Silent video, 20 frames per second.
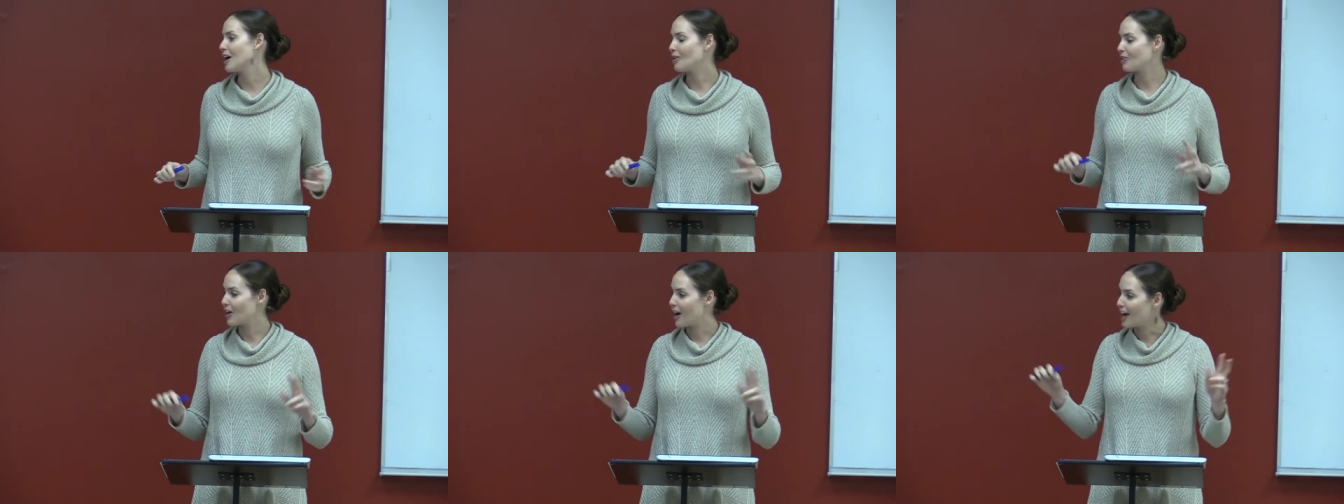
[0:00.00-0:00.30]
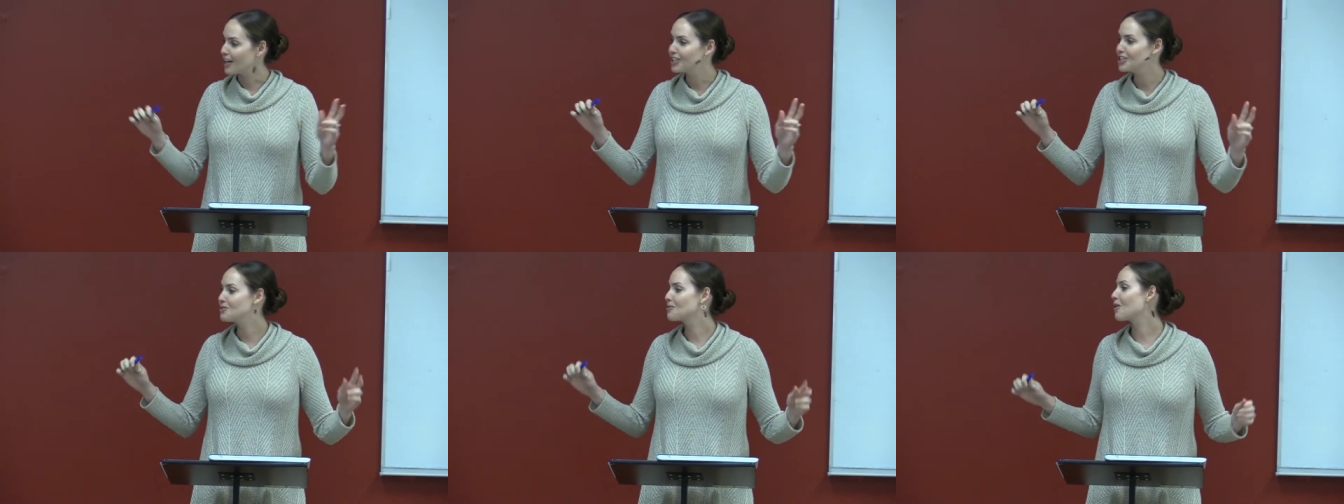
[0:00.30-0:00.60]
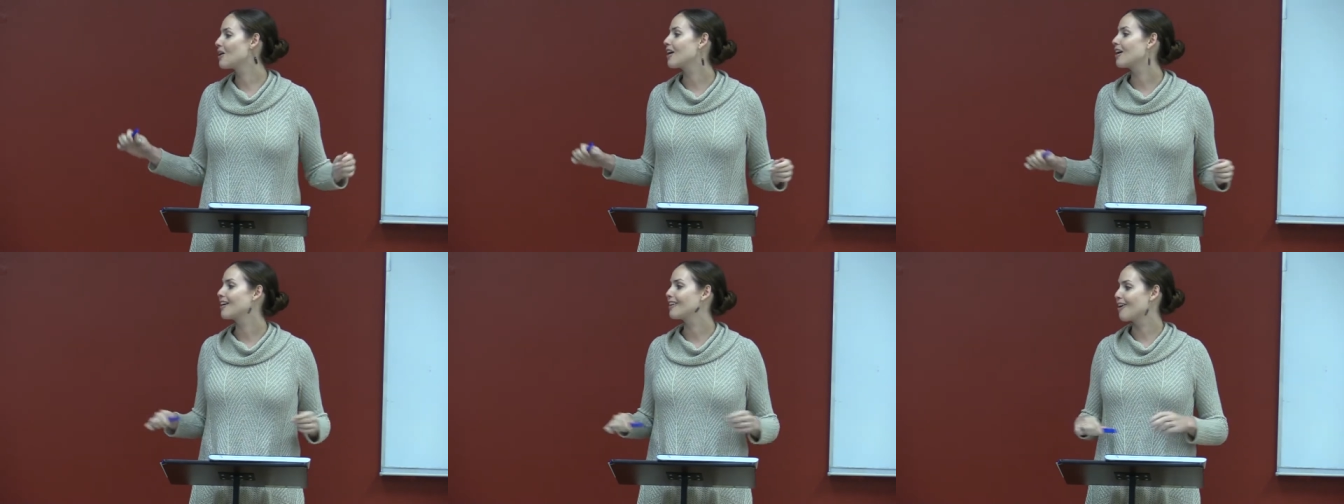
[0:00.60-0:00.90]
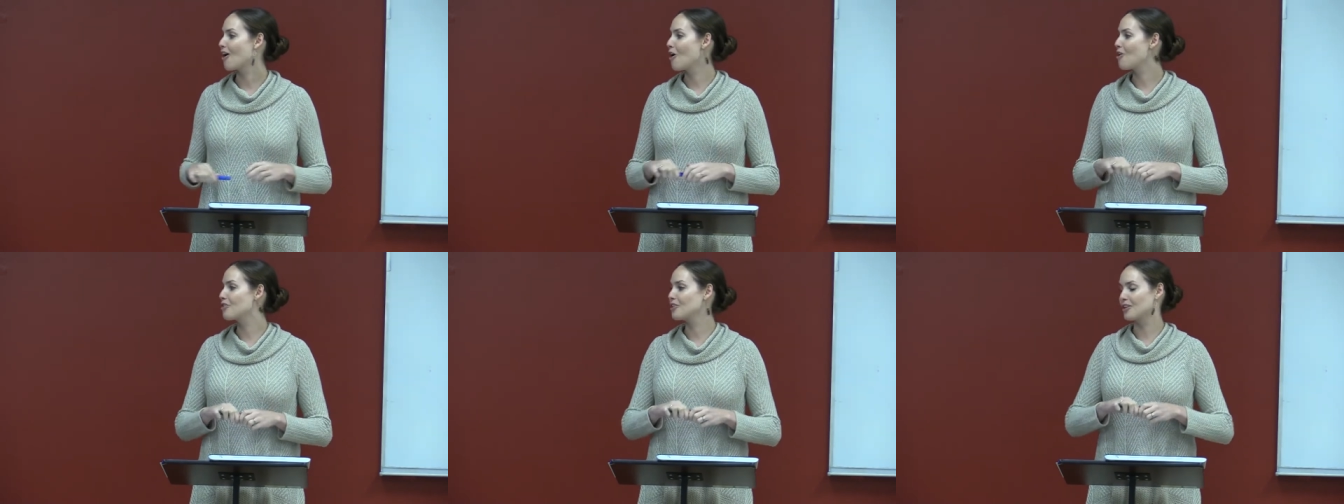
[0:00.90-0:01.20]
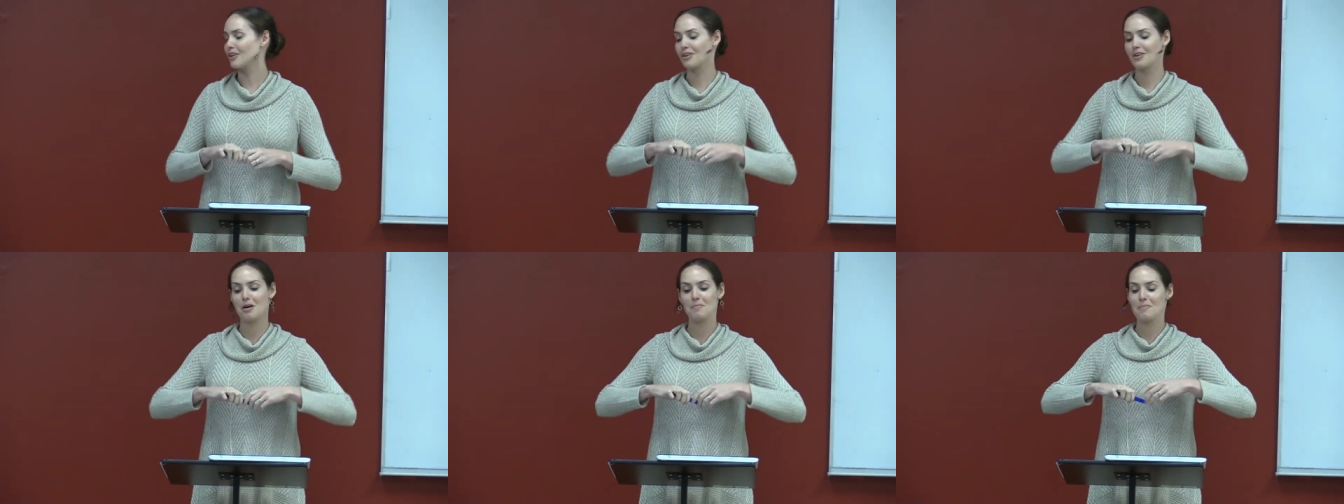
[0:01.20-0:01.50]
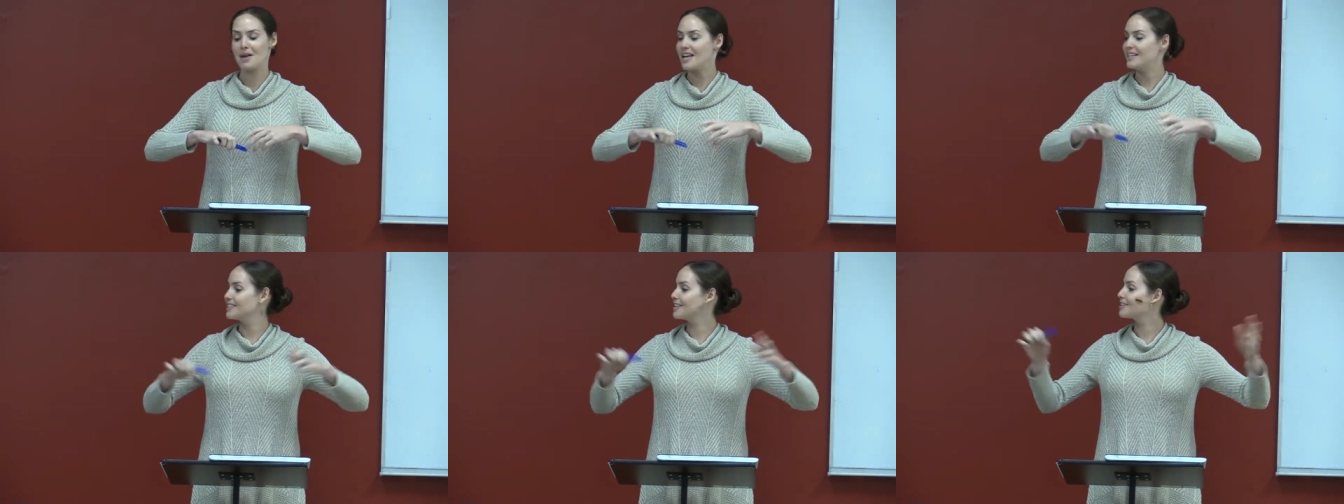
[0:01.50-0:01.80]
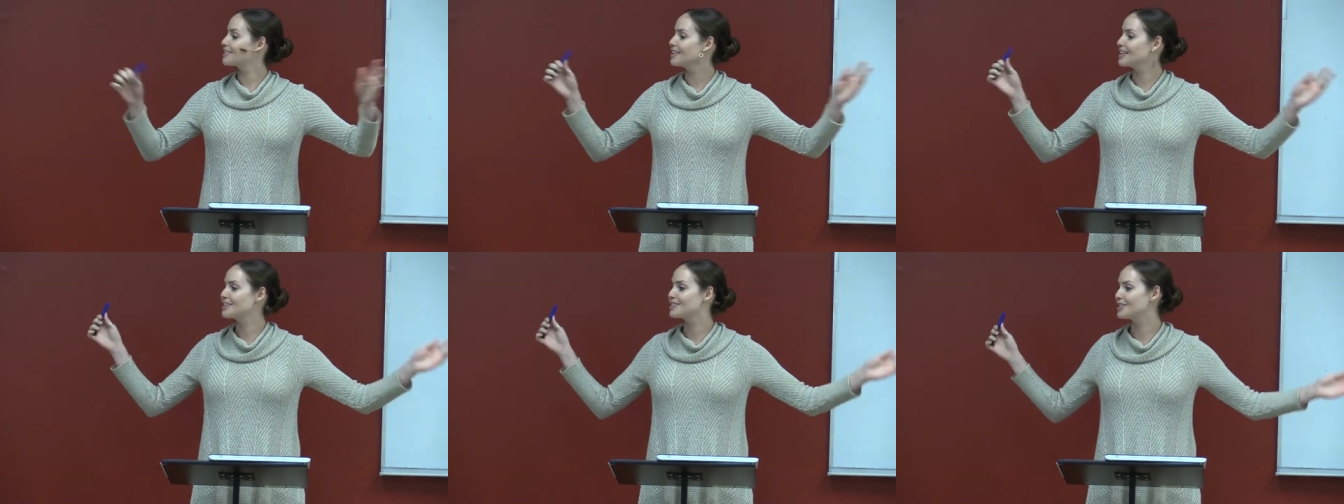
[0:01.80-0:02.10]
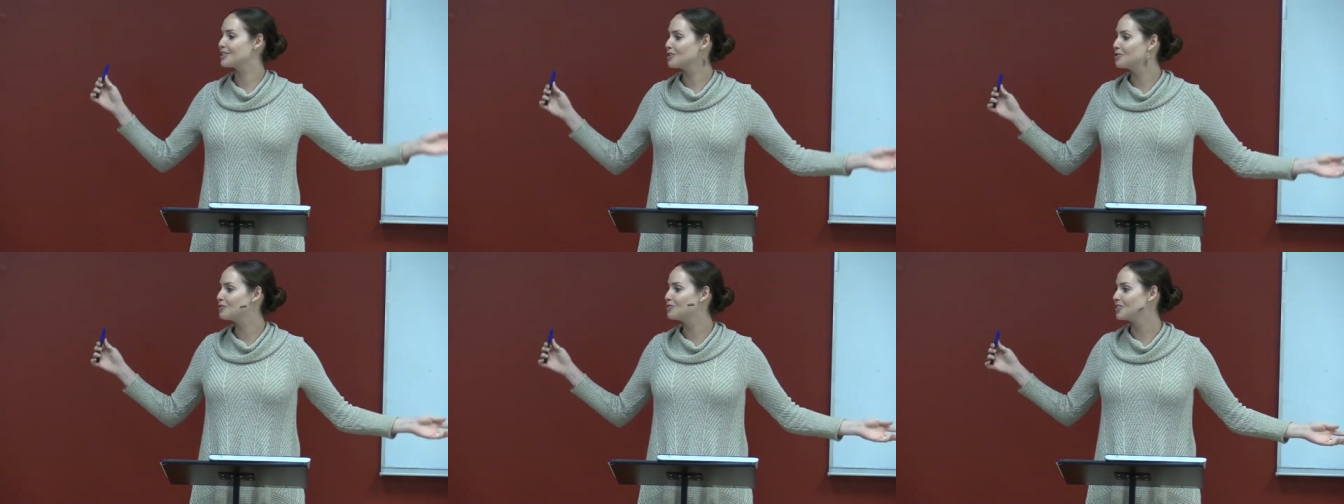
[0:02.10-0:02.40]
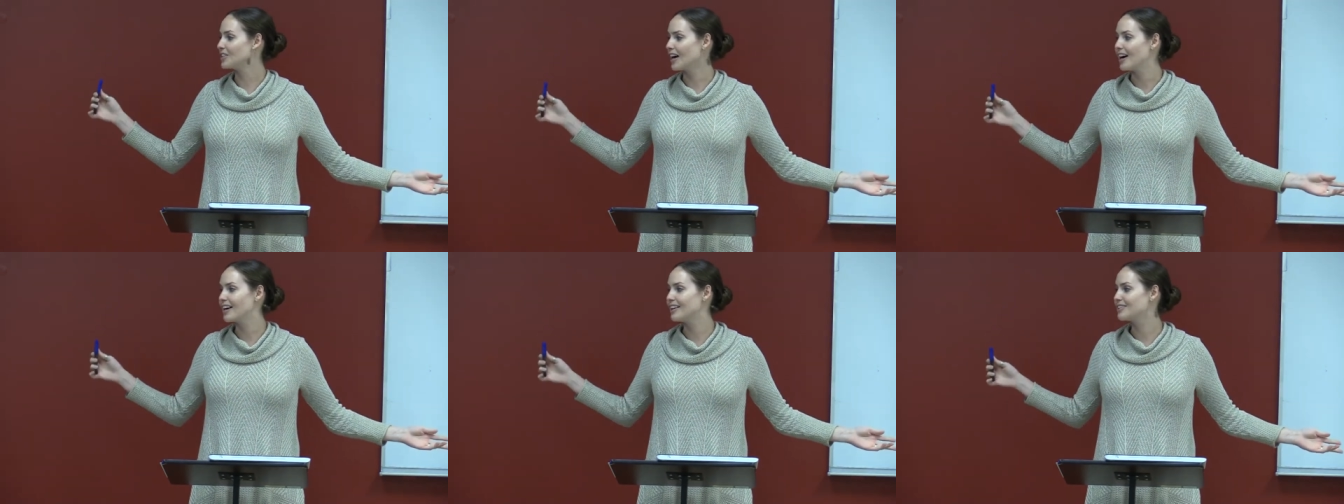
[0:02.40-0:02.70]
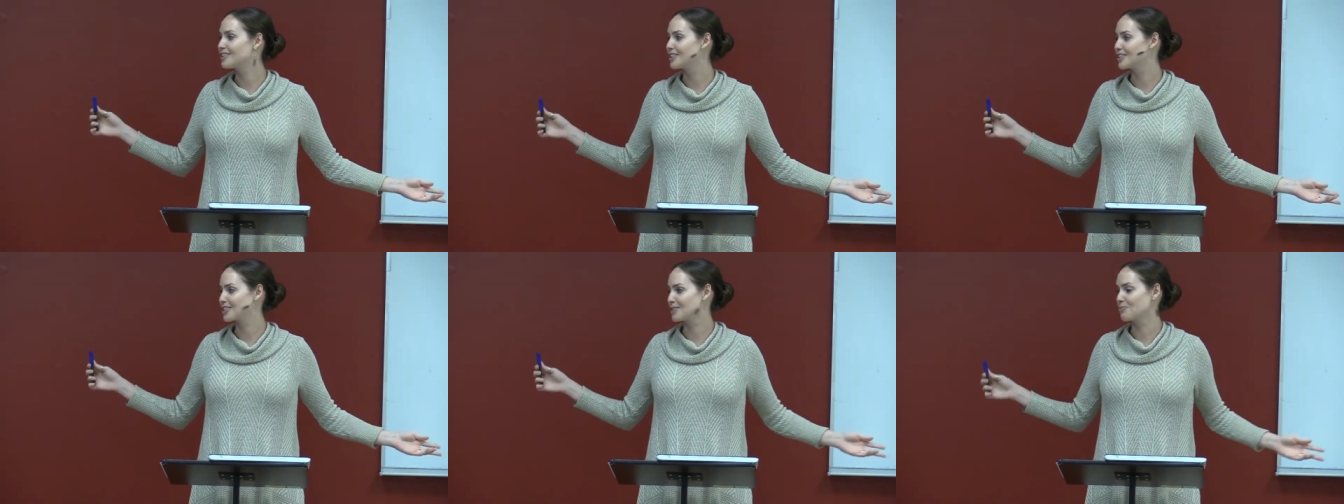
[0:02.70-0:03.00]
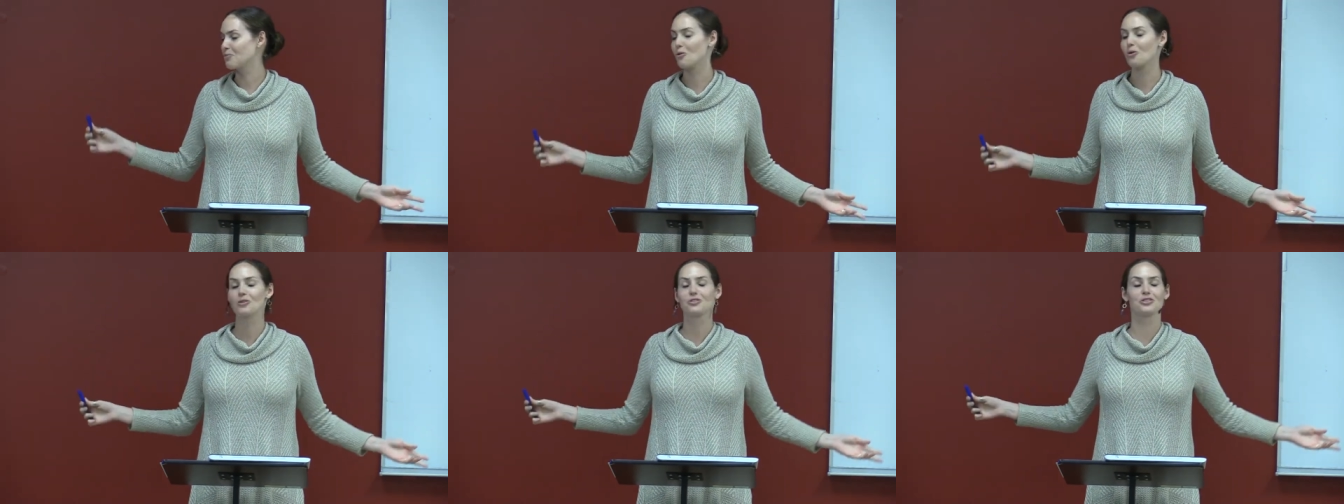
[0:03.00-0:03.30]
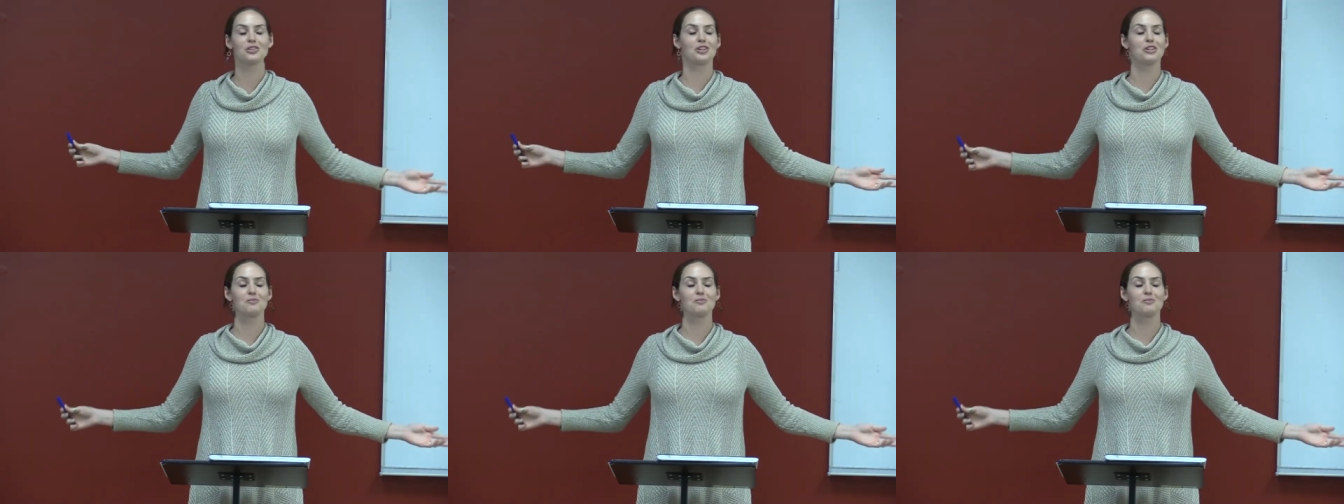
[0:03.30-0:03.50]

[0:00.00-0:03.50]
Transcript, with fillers: how kind you are, all the amazing things that you've done to support the